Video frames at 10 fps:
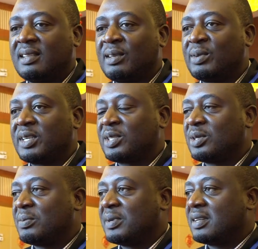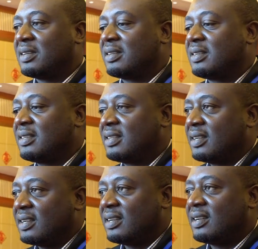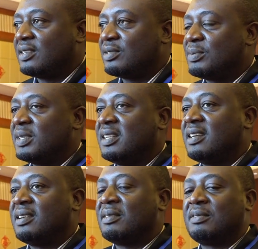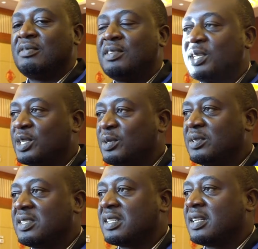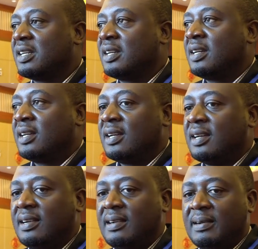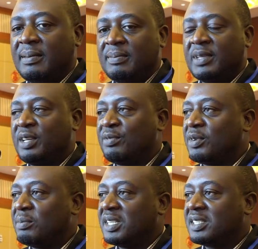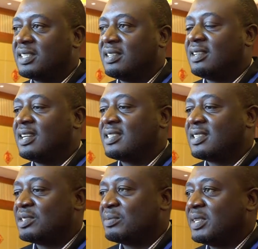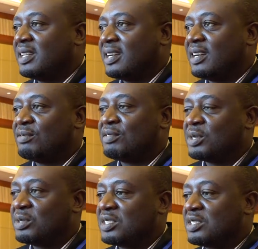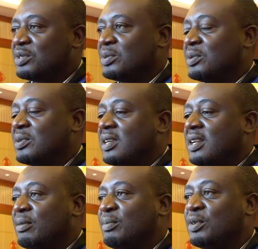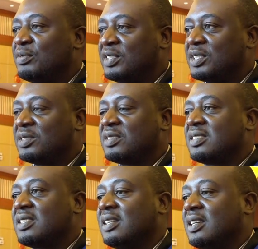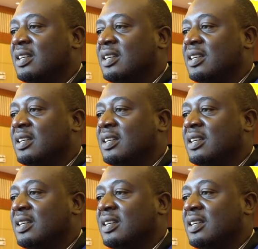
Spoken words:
The workshop has been very good. The information that has been availed to club officials,